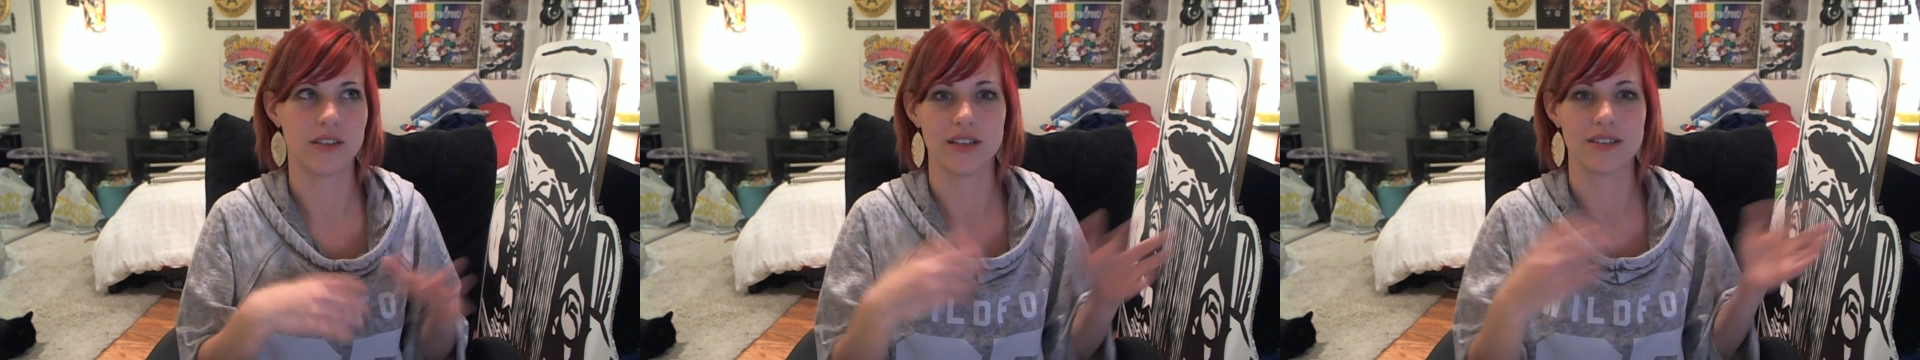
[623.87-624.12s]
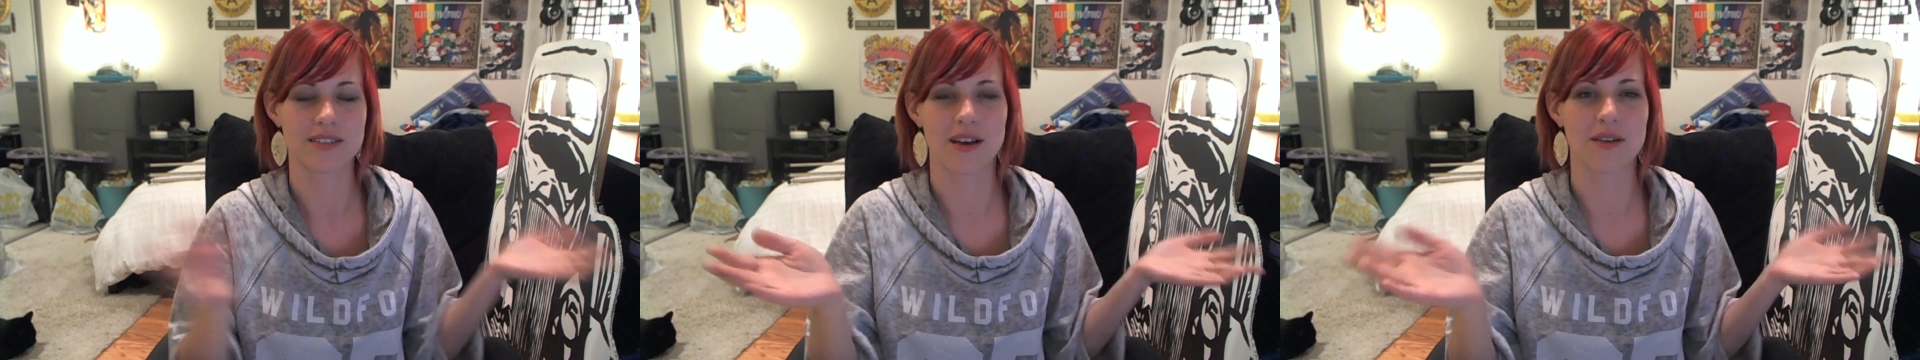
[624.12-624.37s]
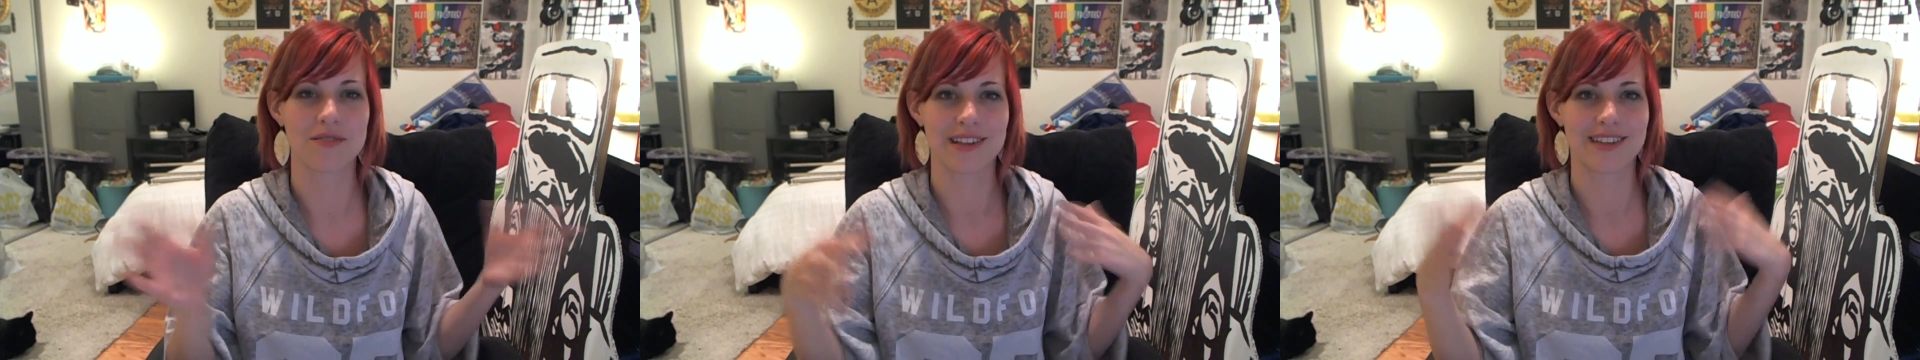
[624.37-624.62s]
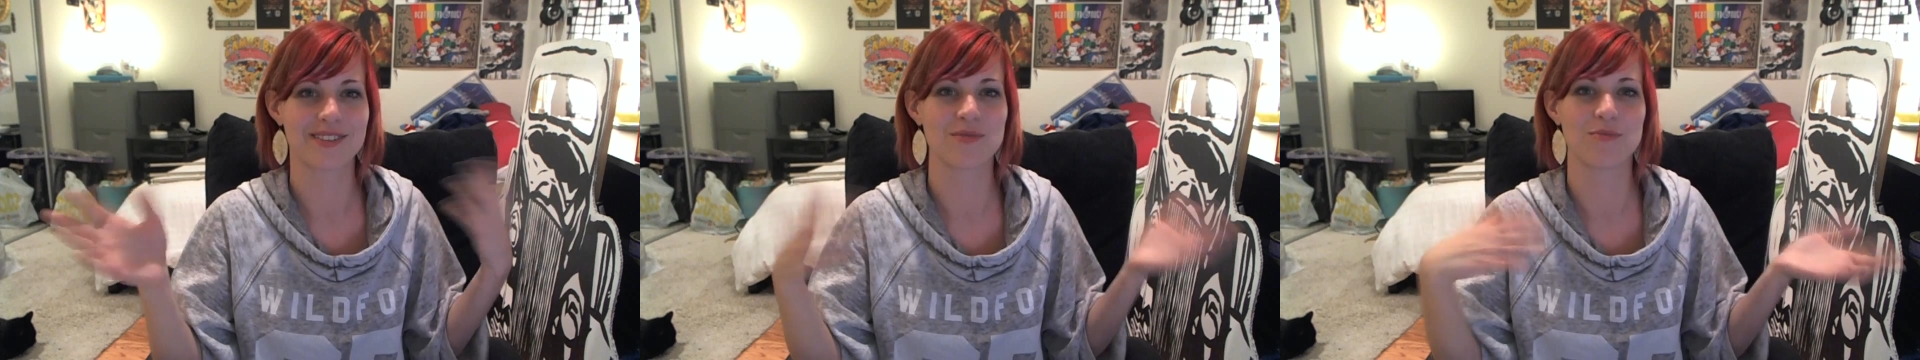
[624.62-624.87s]
In some,
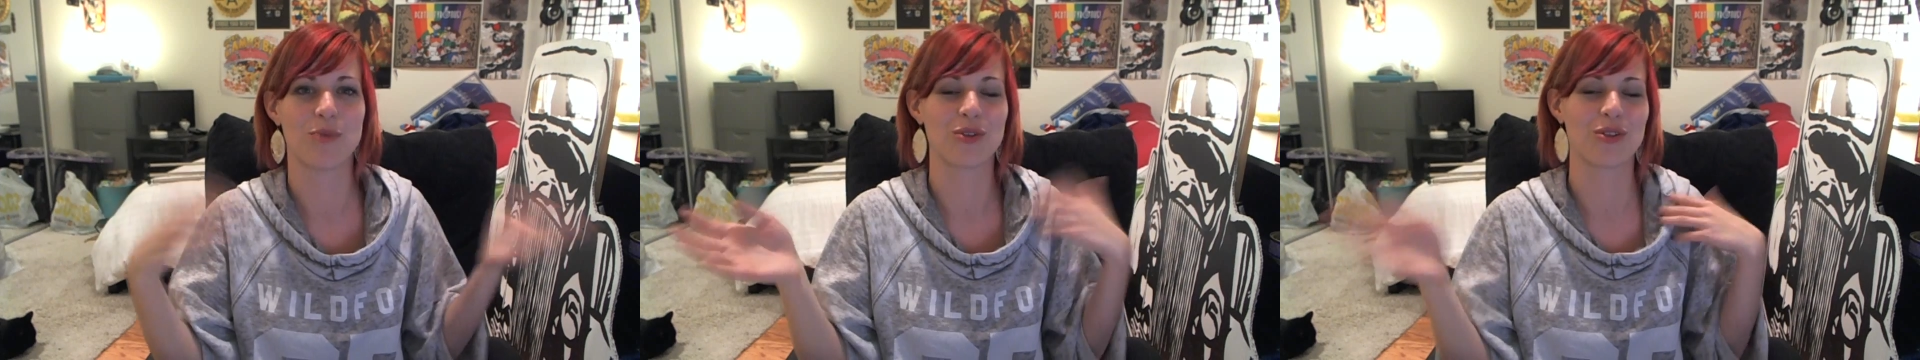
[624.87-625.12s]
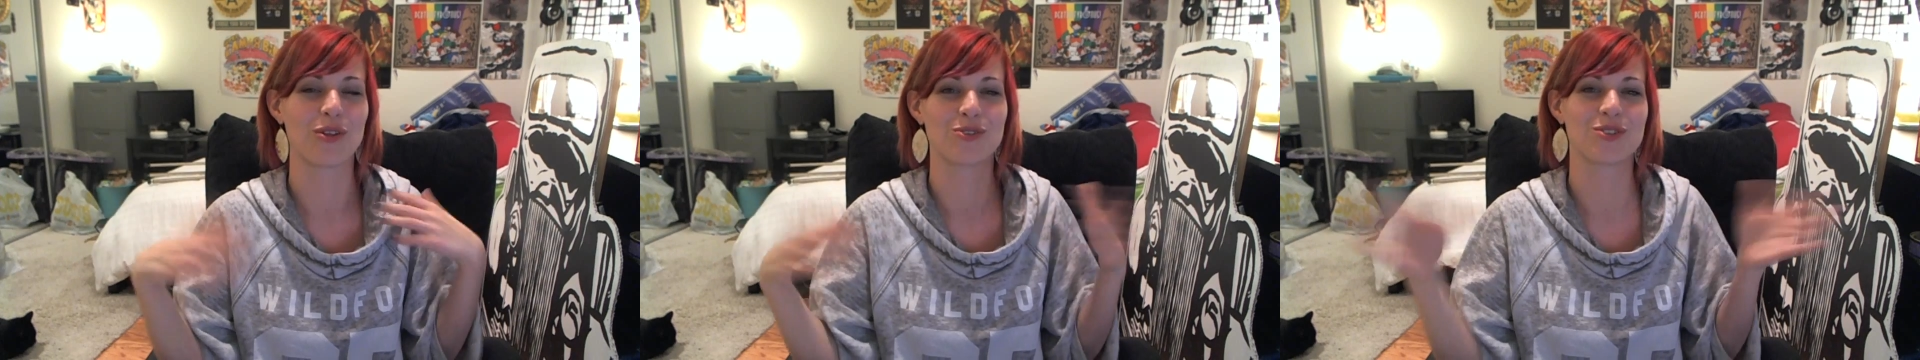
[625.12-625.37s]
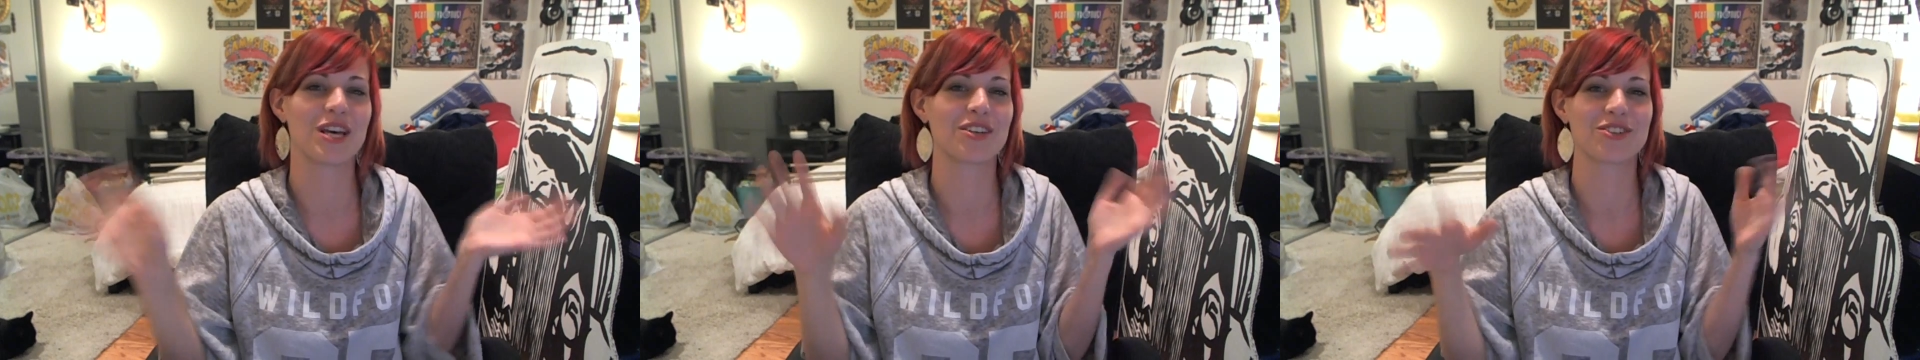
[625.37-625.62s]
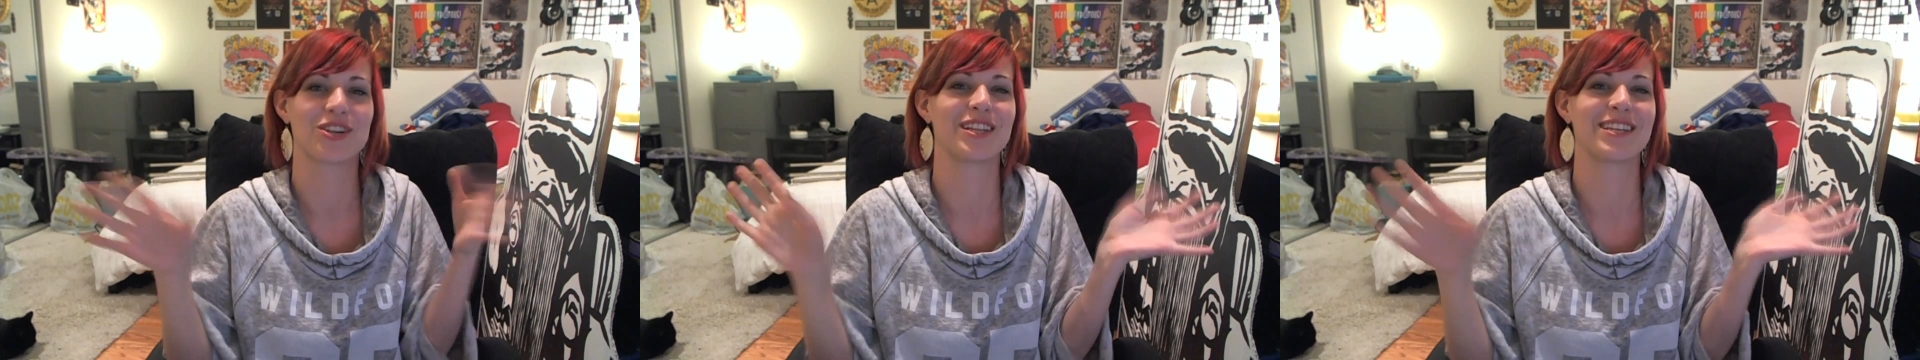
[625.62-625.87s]
both of those
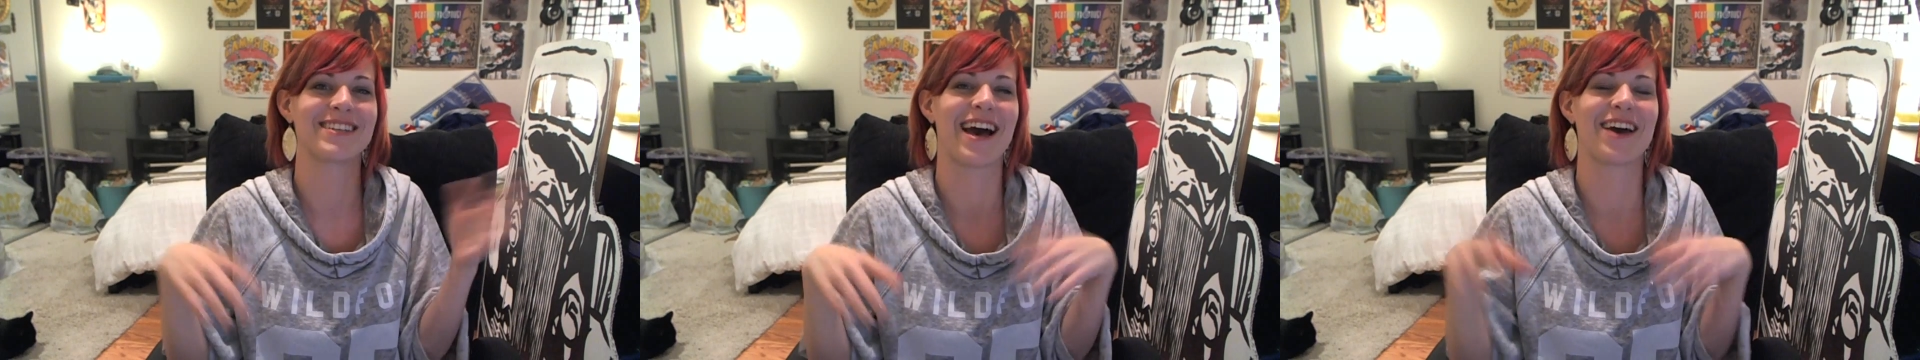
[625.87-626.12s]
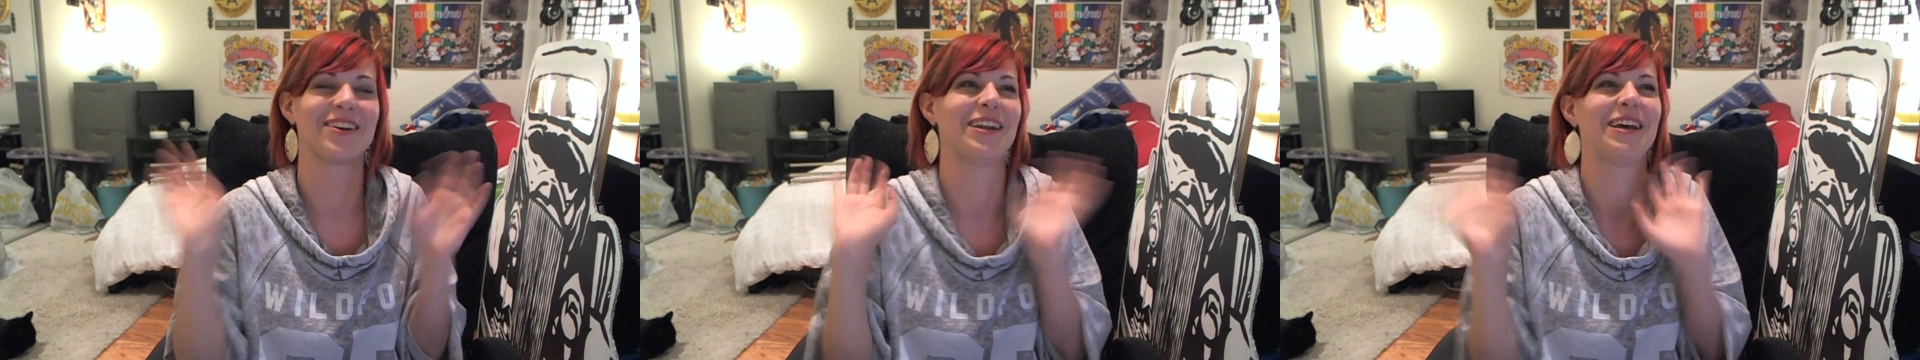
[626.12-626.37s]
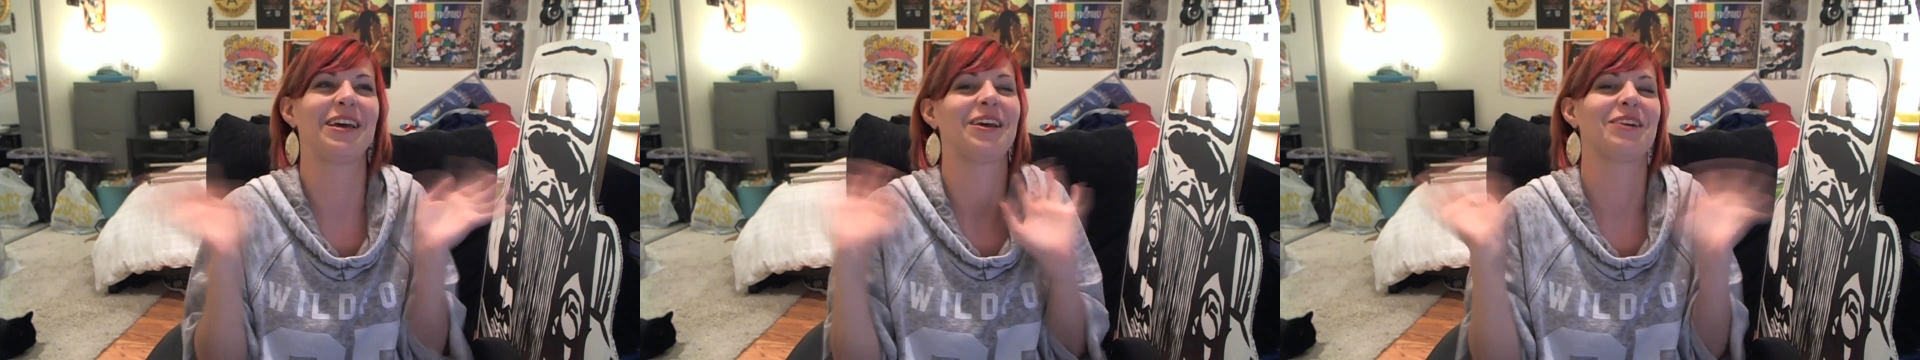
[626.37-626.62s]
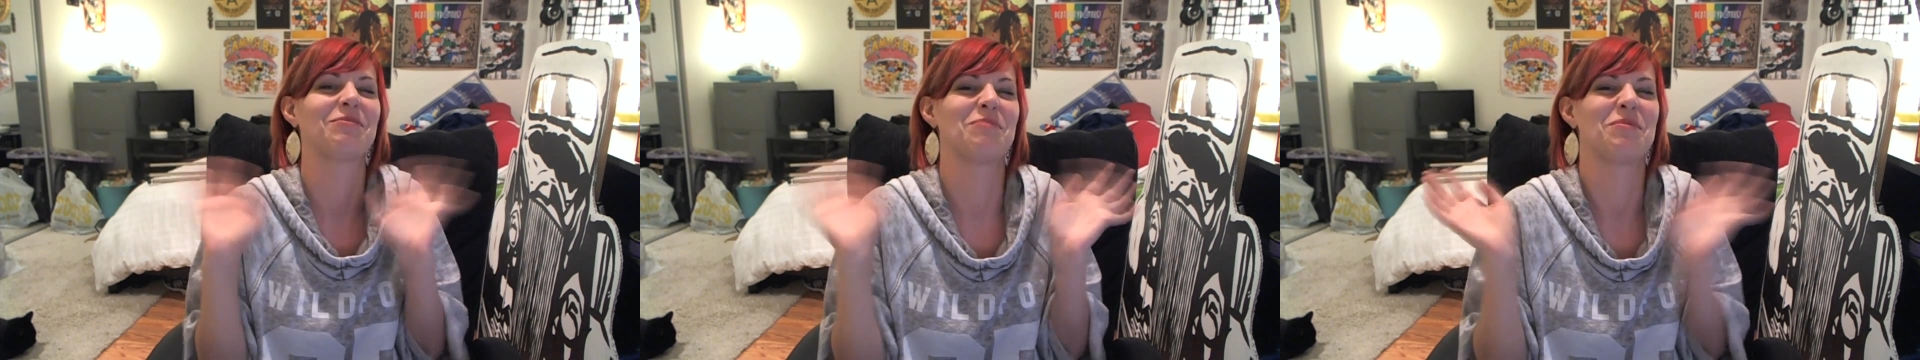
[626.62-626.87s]
things are in the title, and I
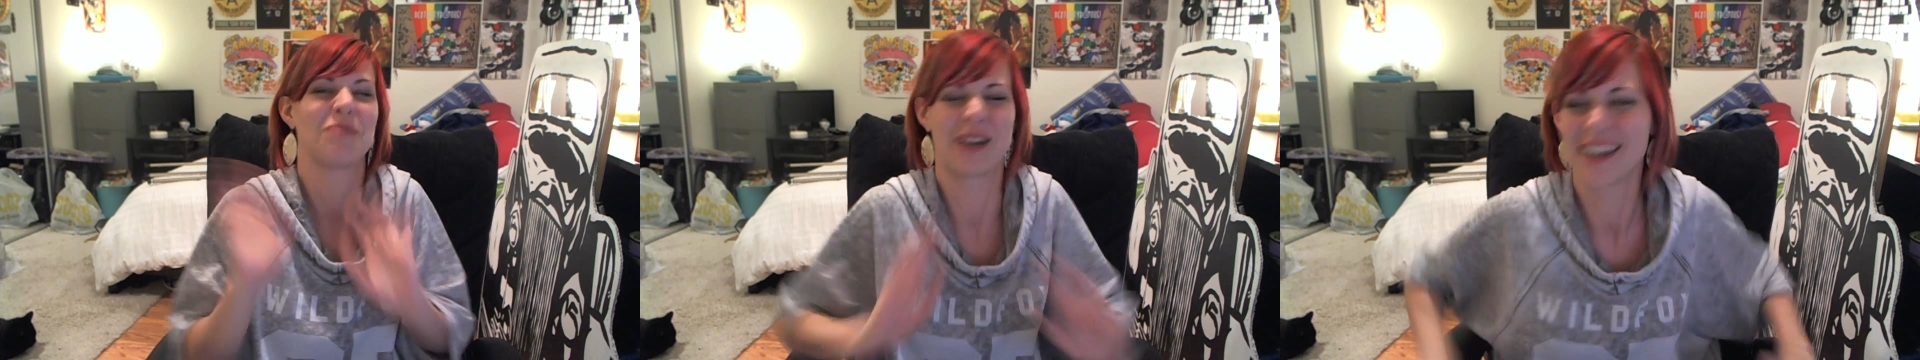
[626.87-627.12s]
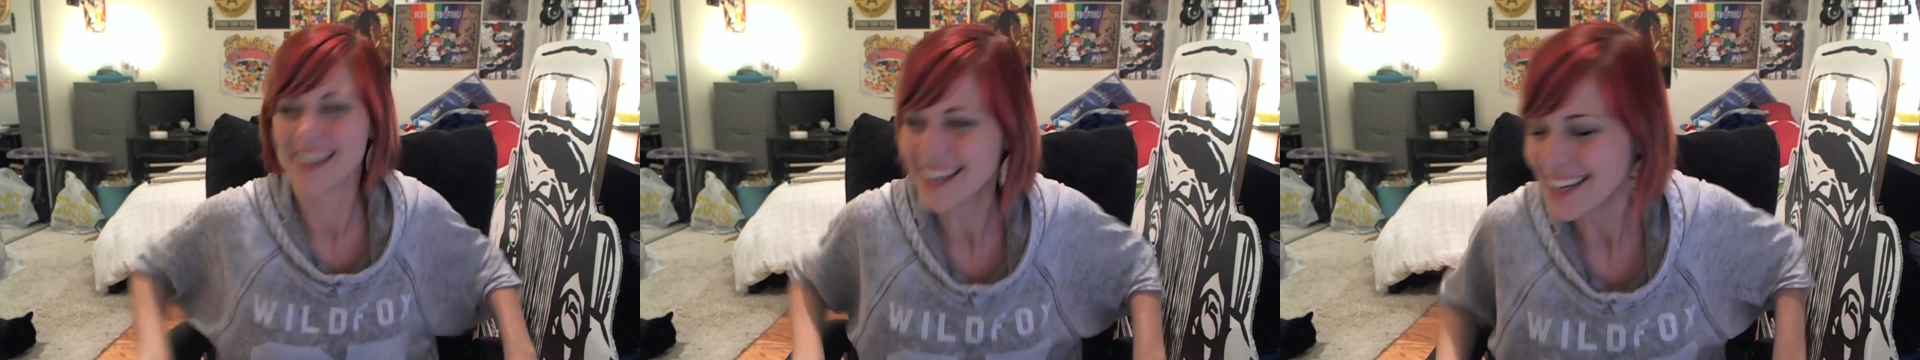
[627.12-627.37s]
can't remember.